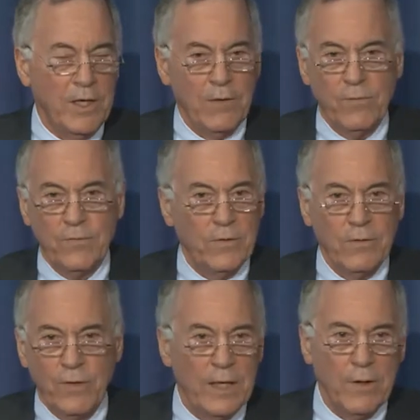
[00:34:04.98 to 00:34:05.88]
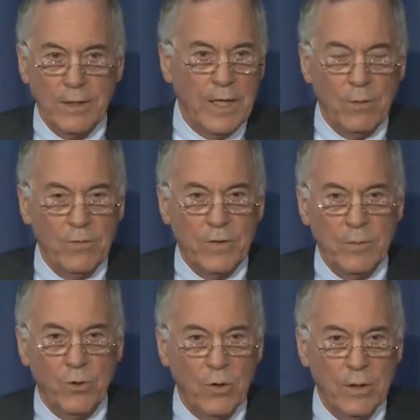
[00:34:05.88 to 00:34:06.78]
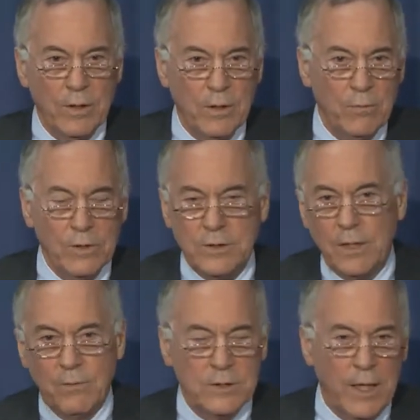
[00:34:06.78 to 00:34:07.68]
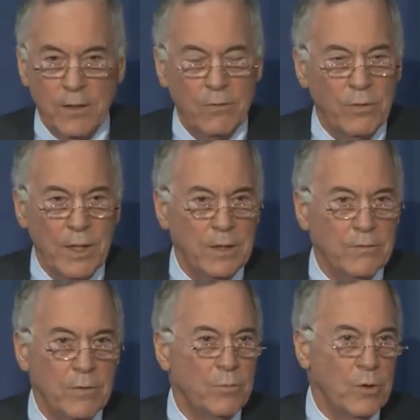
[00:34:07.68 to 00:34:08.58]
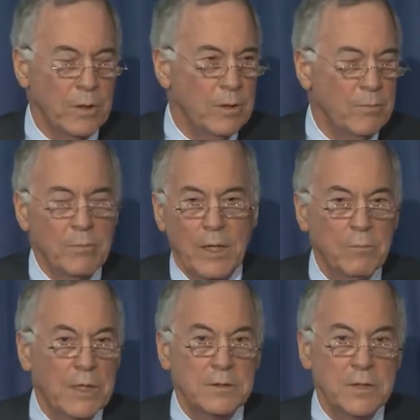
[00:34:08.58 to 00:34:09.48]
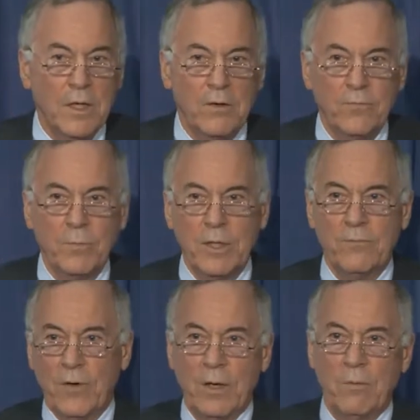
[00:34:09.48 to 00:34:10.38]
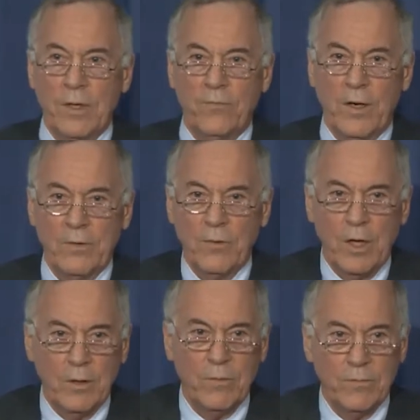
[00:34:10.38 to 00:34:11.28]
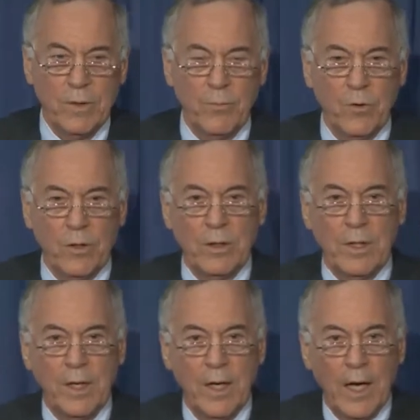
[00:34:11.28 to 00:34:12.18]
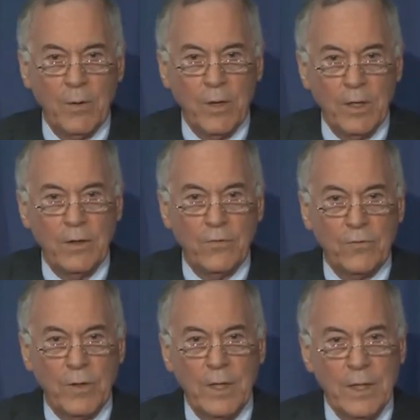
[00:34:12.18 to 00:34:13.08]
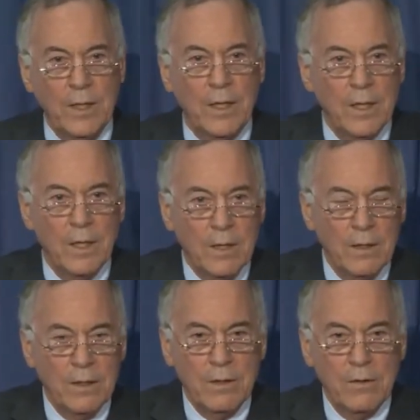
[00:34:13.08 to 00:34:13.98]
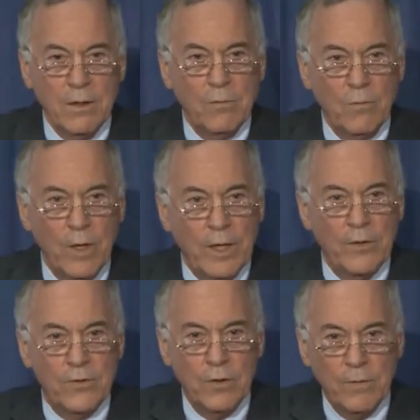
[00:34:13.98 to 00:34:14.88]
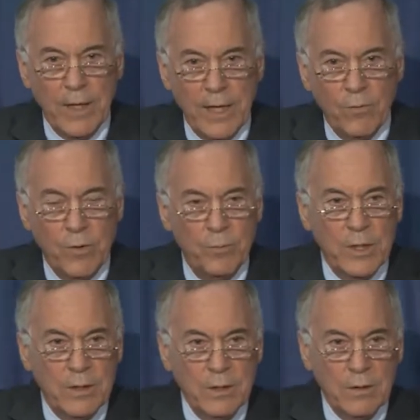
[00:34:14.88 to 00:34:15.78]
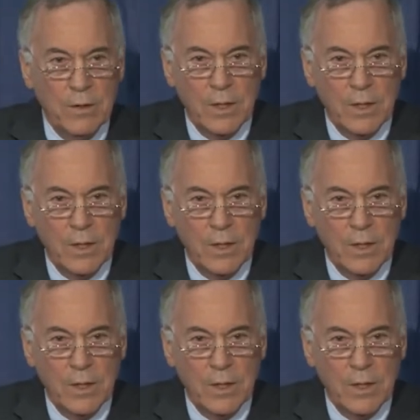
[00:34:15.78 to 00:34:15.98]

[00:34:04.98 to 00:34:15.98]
deficit, if I thought that was important, which I, which I don't think it's important my, myself, but if I, if I thought it was important, I wanted to shrink it, the, the way to do that would be to